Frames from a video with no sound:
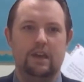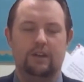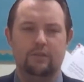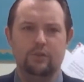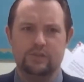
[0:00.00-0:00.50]

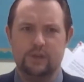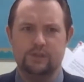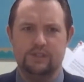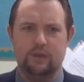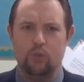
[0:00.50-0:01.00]
I've also
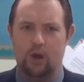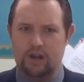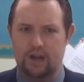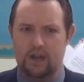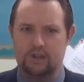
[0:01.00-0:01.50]
seen one
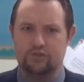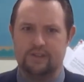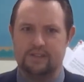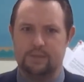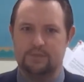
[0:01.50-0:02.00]
class
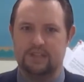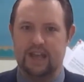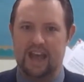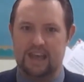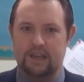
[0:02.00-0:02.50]
dressed up
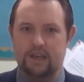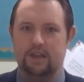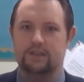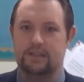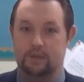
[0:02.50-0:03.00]
today,
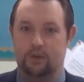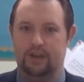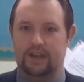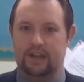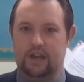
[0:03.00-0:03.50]
so they
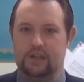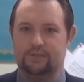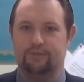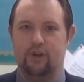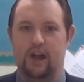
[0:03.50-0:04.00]
weren't here
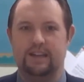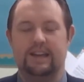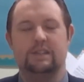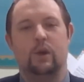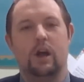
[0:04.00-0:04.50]
last
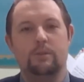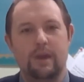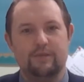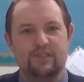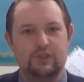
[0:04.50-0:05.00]
Friday. So I hope you
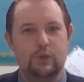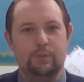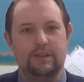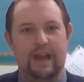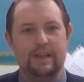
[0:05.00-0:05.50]
have a
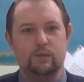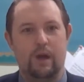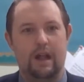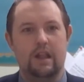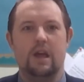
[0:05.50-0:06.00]
super day as
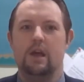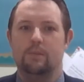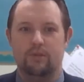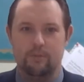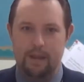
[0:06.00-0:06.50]
well.
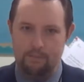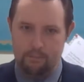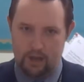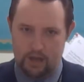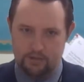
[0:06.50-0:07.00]
But
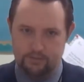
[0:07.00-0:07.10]
remember,